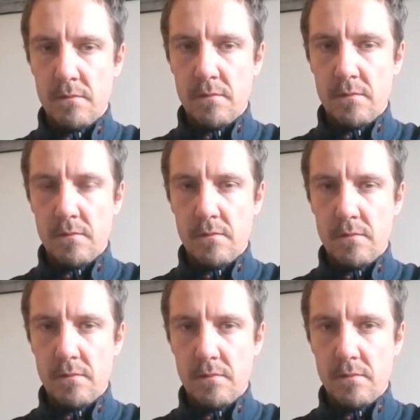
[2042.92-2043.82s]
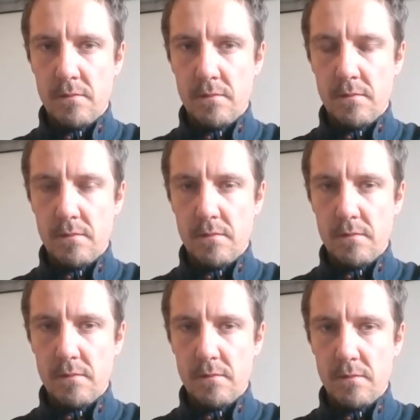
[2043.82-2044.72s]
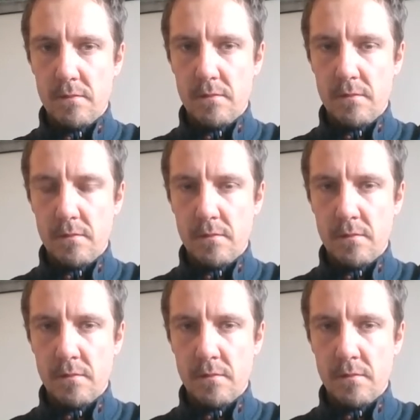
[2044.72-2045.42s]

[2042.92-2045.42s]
The person shown says nothing.